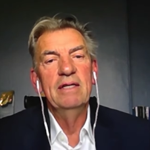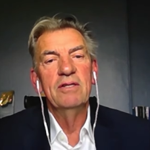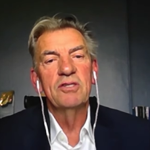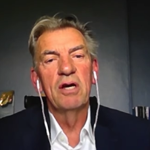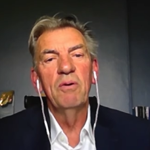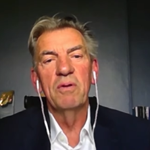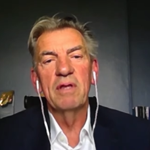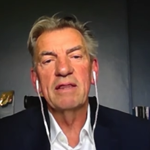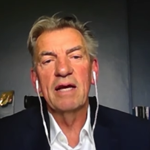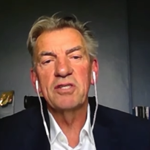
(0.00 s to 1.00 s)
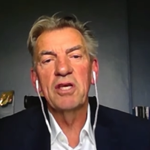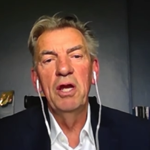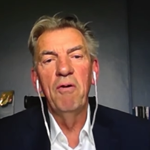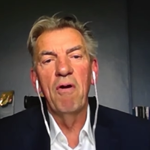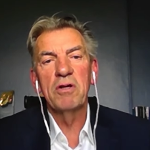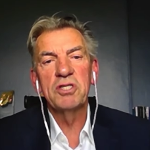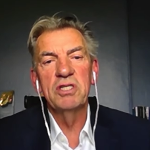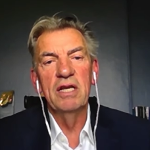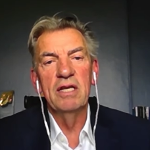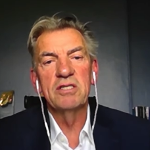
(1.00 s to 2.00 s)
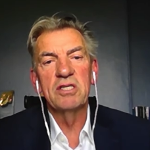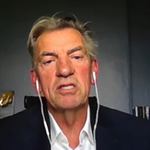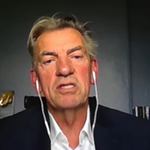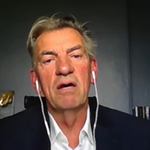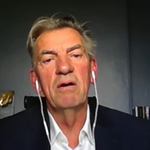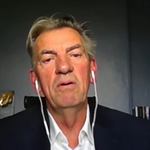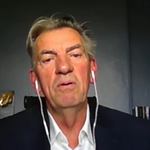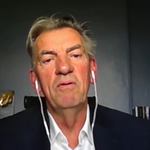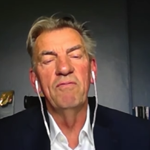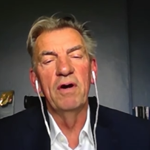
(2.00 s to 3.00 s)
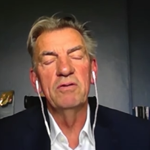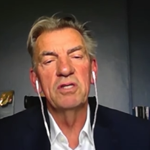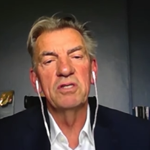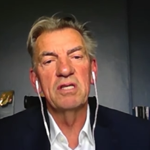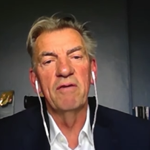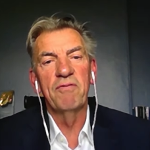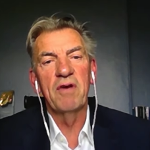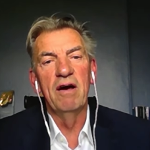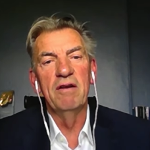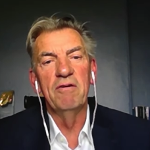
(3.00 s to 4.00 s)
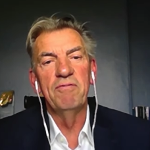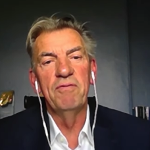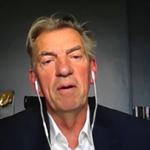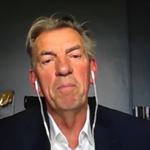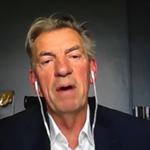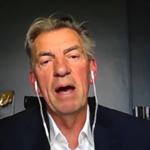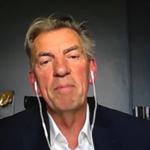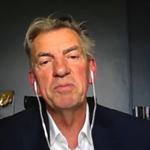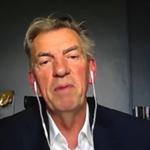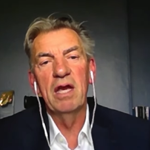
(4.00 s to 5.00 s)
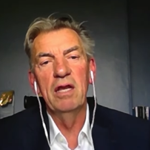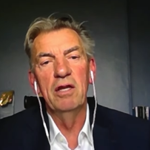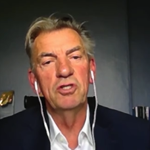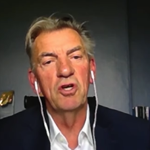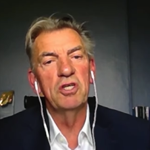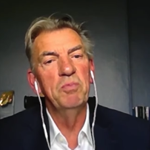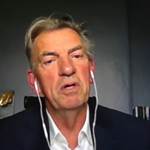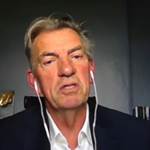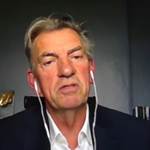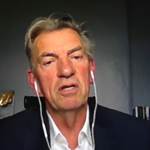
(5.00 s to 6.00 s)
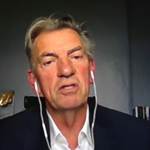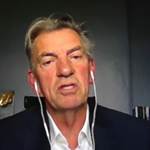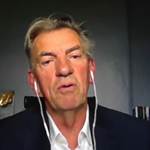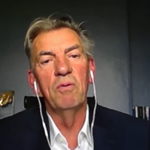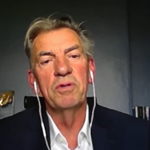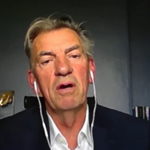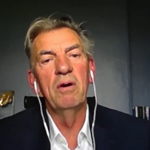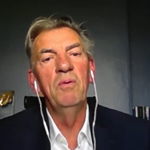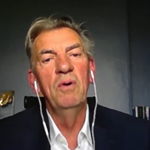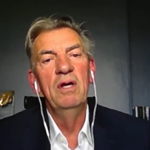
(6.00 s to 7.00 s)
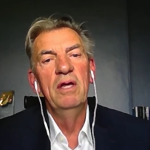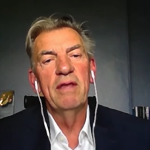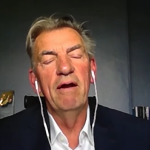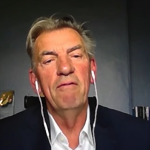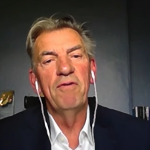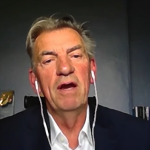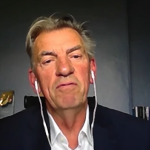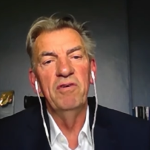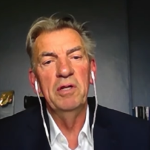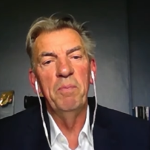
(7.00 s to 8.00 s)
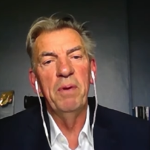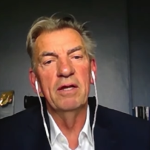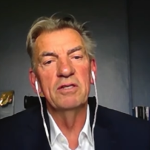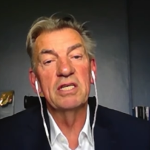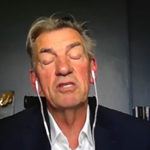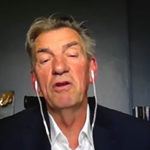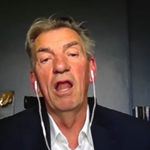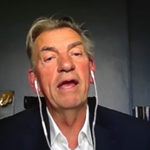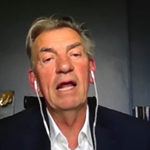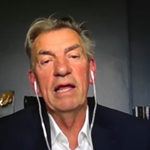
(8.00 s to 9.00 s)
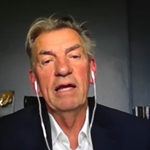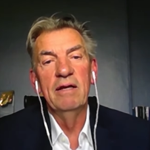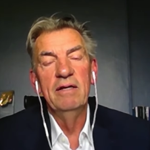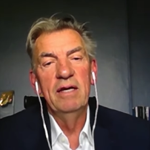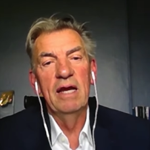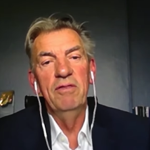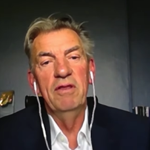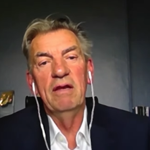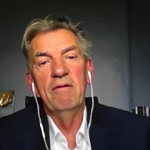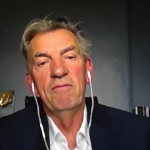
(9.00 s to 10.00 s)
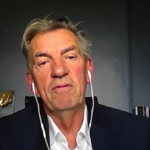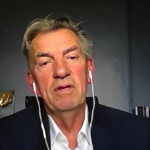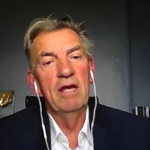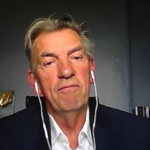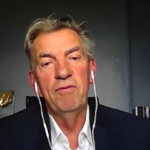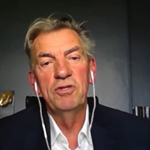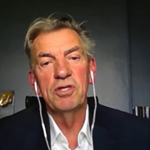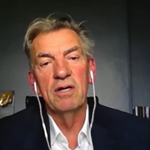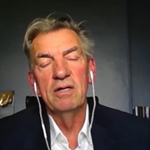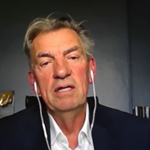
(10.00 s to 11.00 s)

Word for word: So uh, that's a curiosity, and it's as though voters have kind of uh, perhaps making a judgment that although they're in favour of independence, it's unlikely in the near future